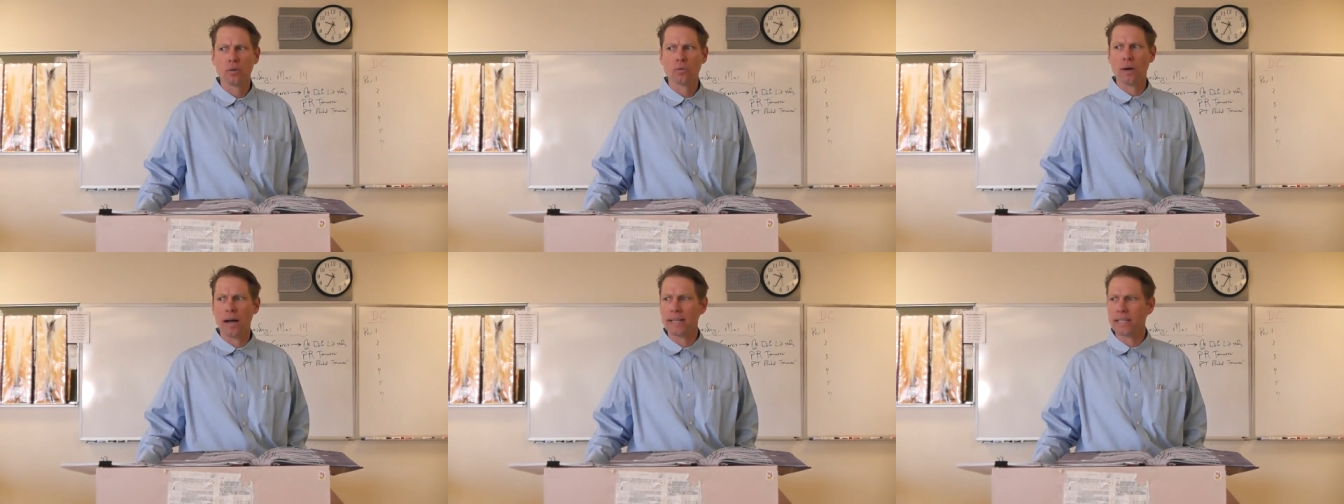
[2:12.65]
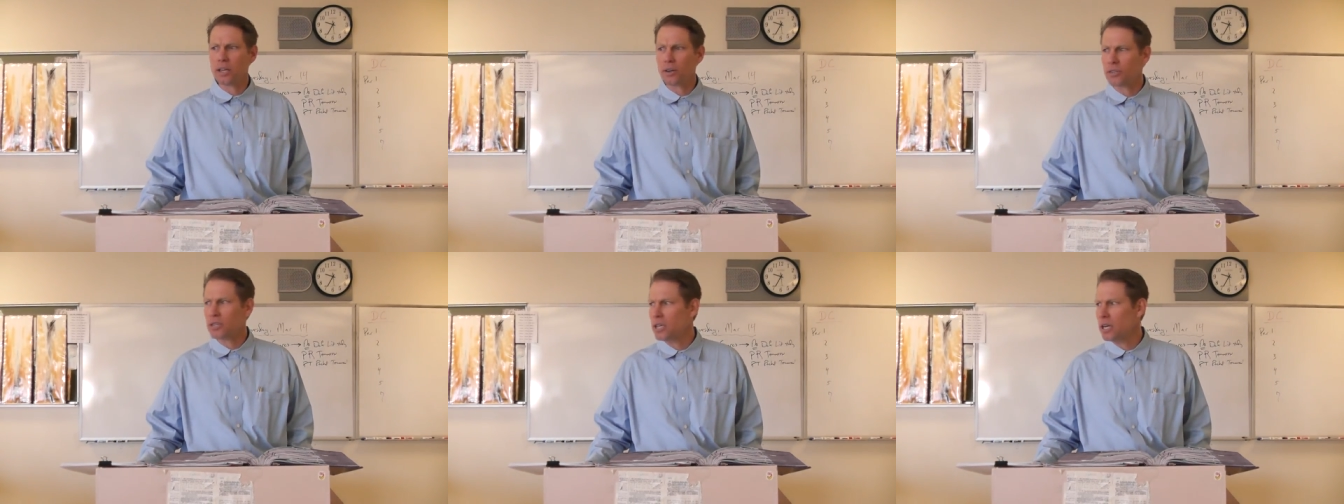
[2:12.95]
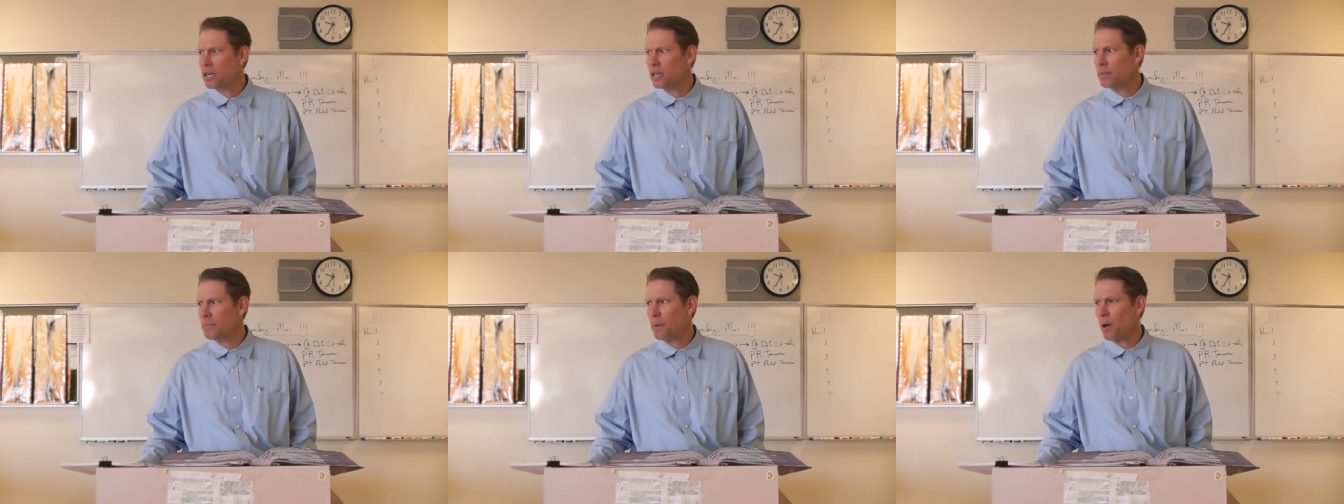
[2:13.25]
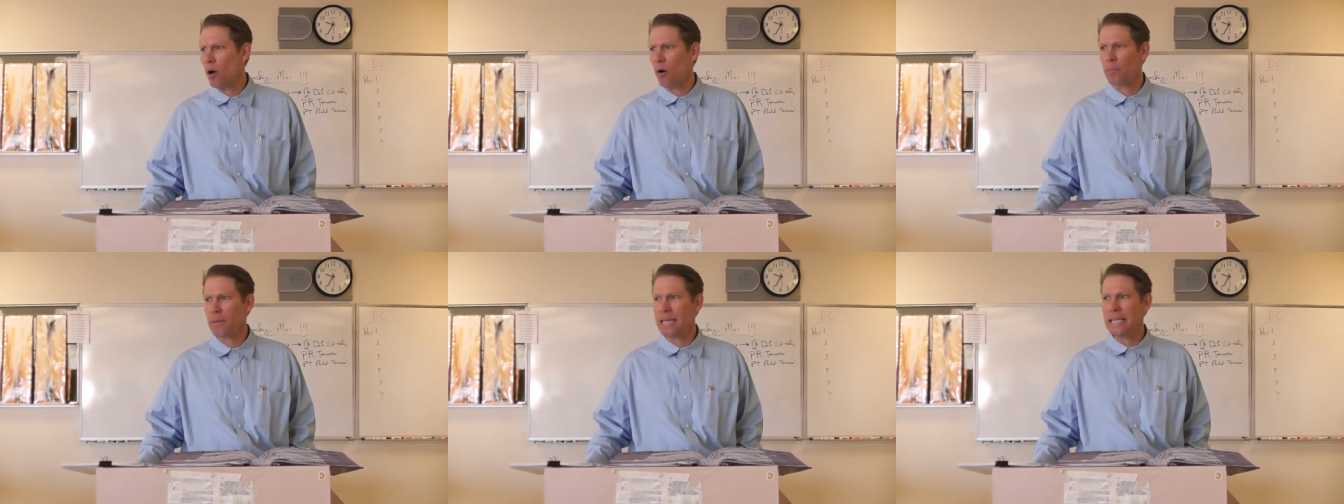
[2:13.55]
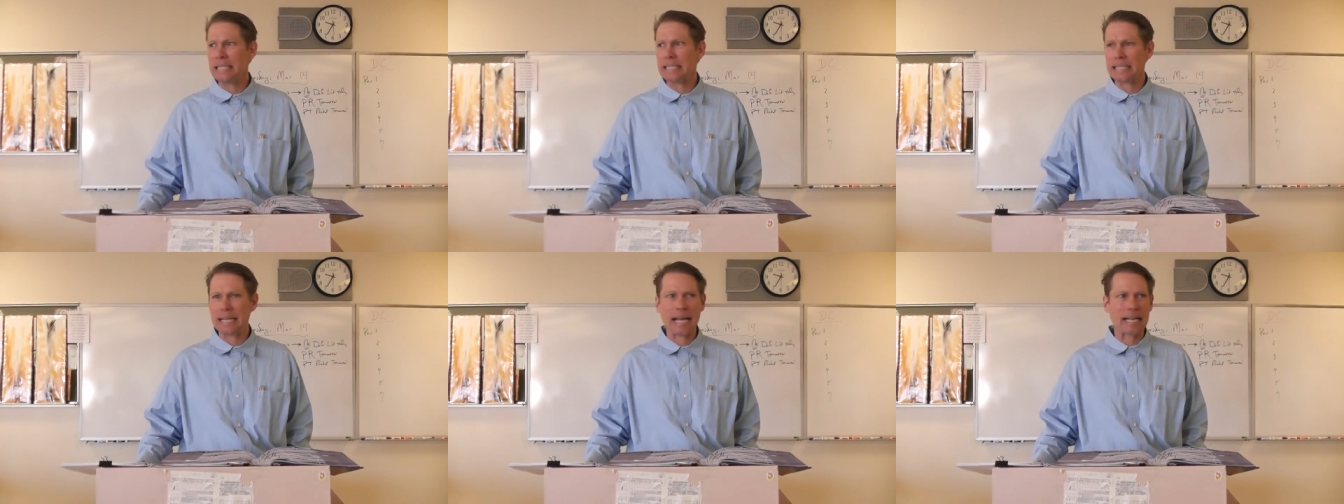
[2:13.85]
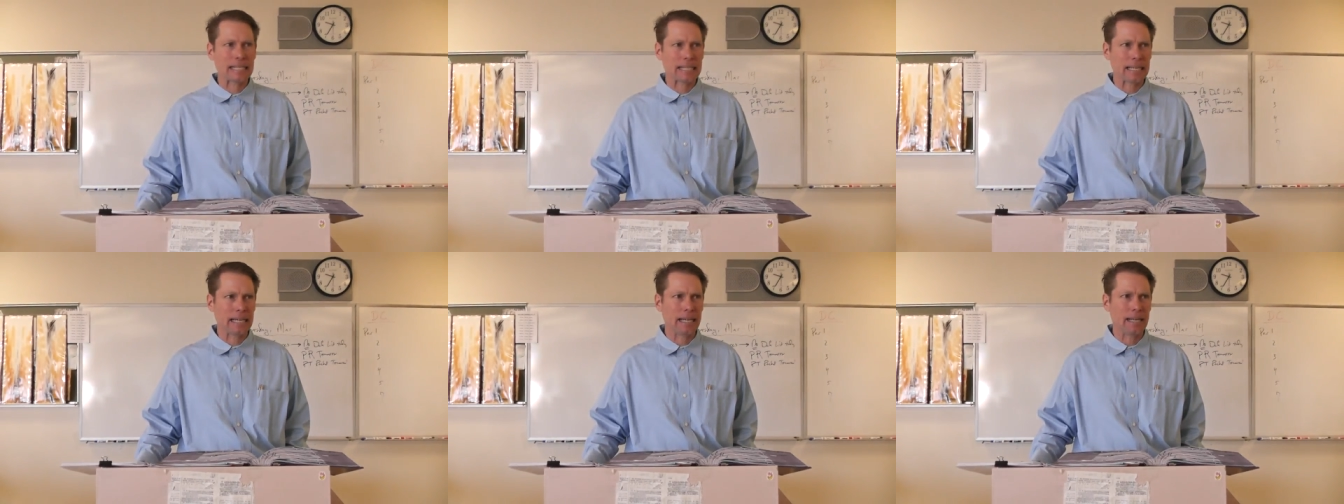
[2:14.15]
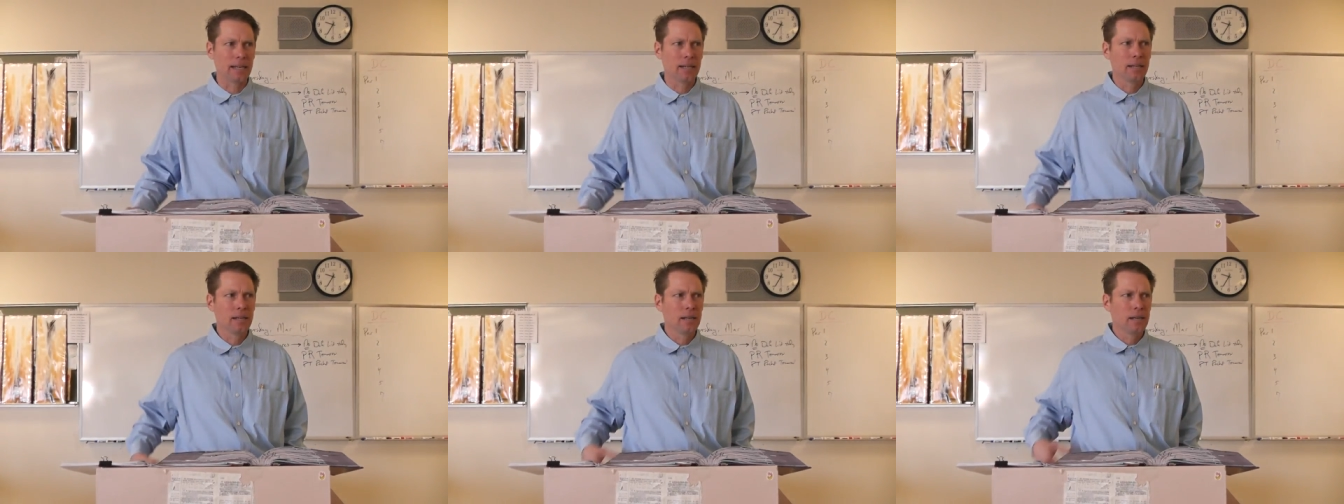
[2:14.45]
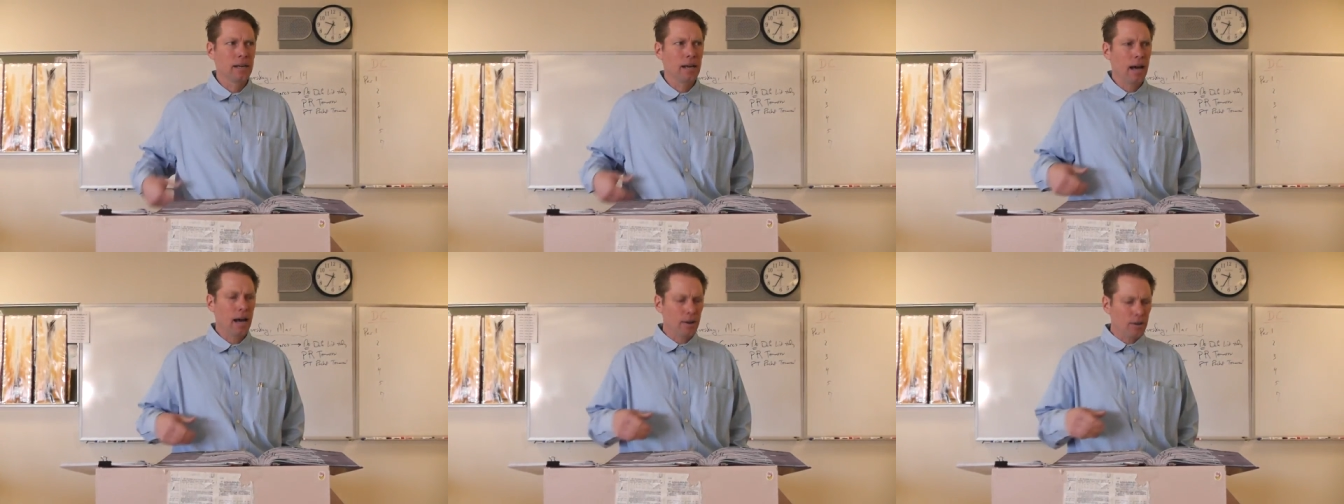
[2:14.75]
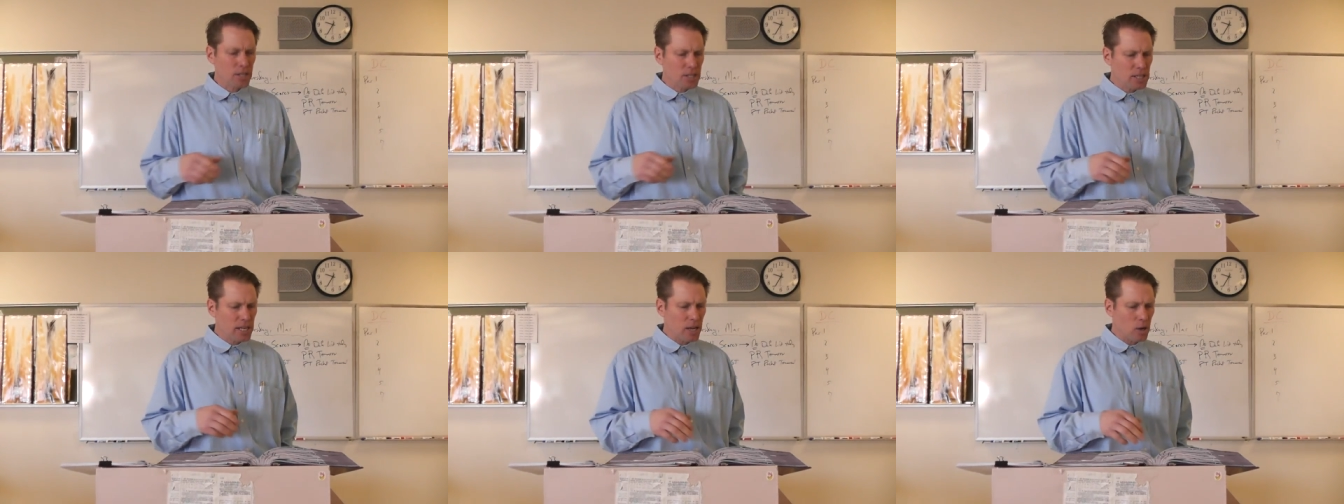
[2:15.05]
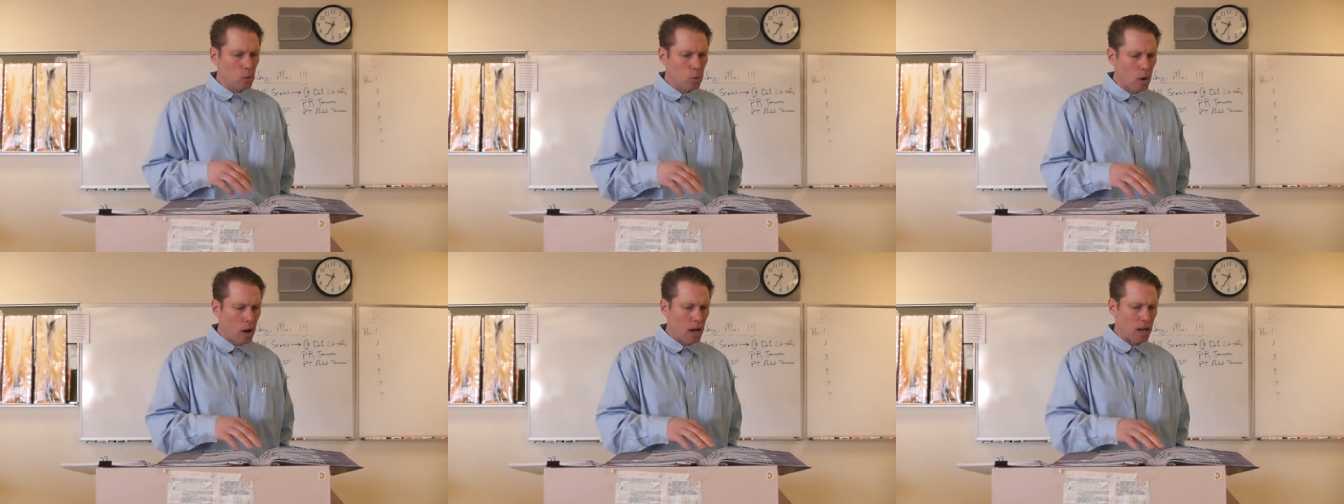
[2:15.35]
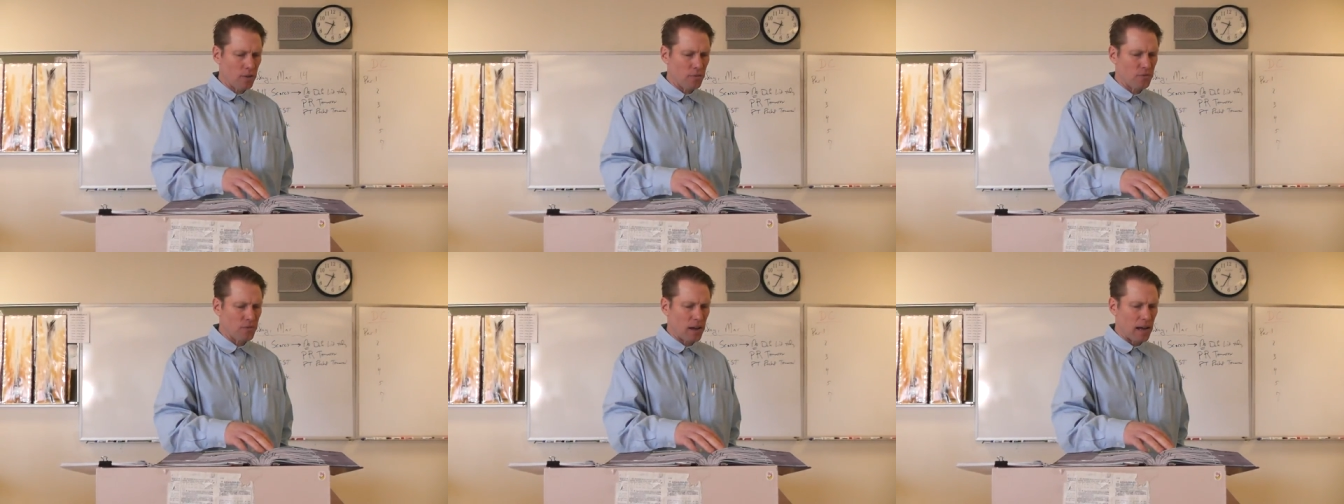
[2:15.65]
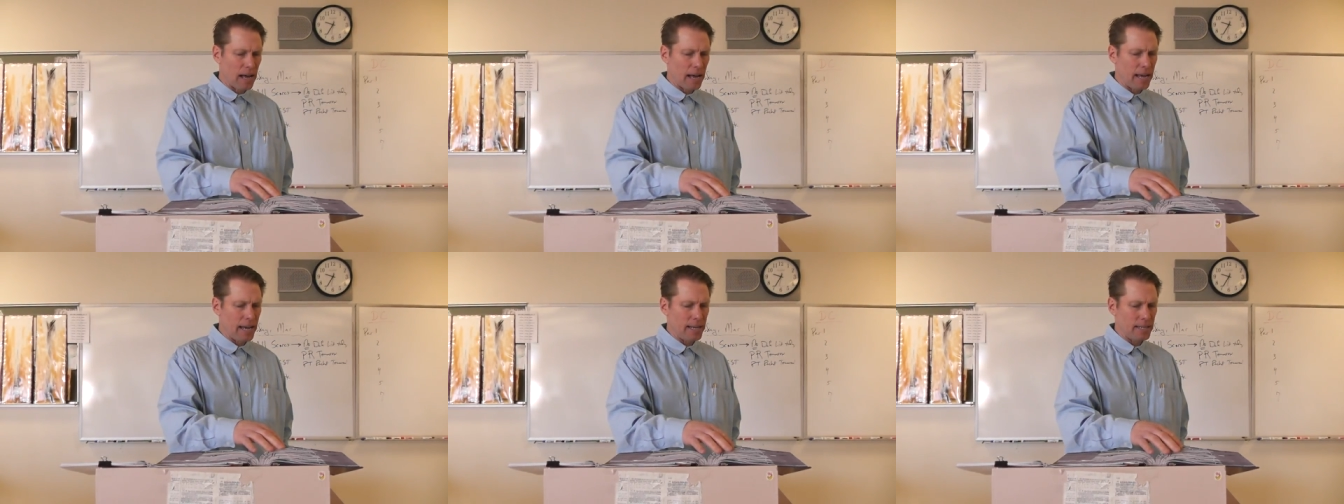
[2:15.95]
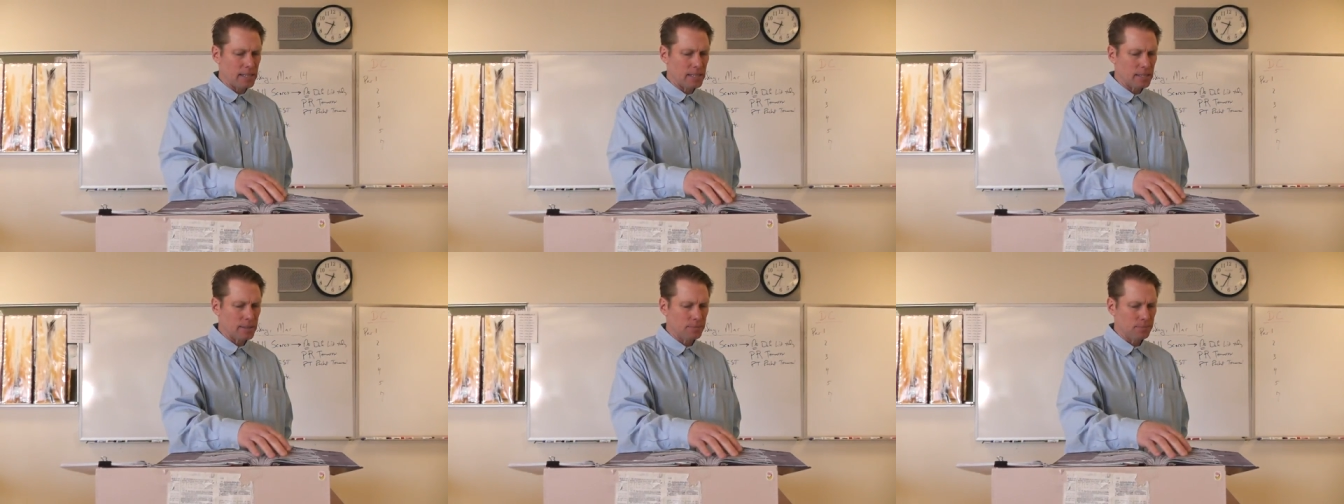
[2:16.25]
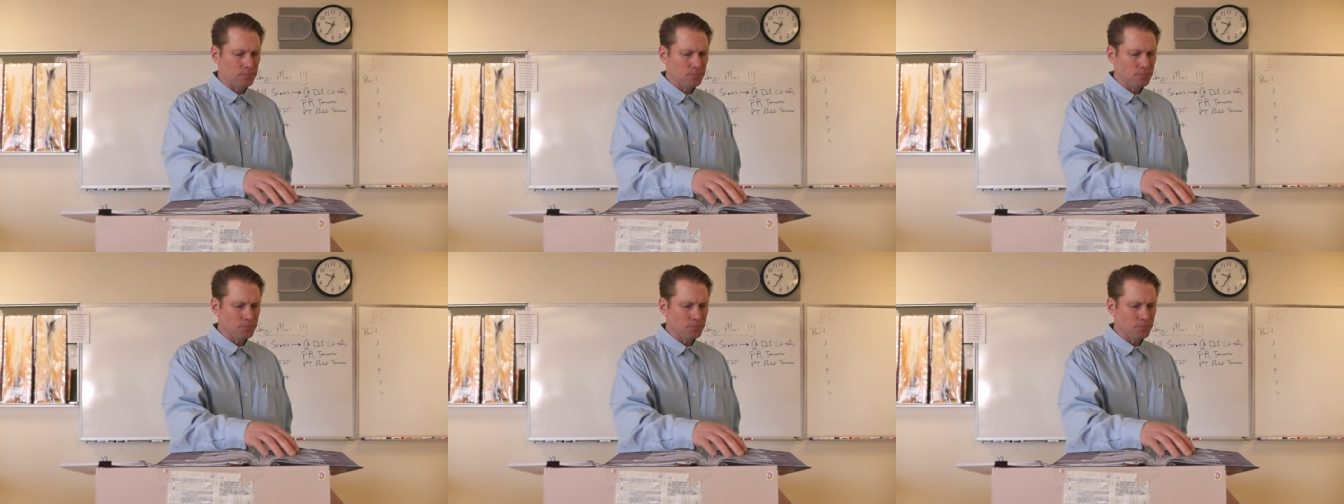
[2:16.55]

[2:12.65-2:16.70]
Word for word: Right there at the end of the poem, he says it. How does he qualify it?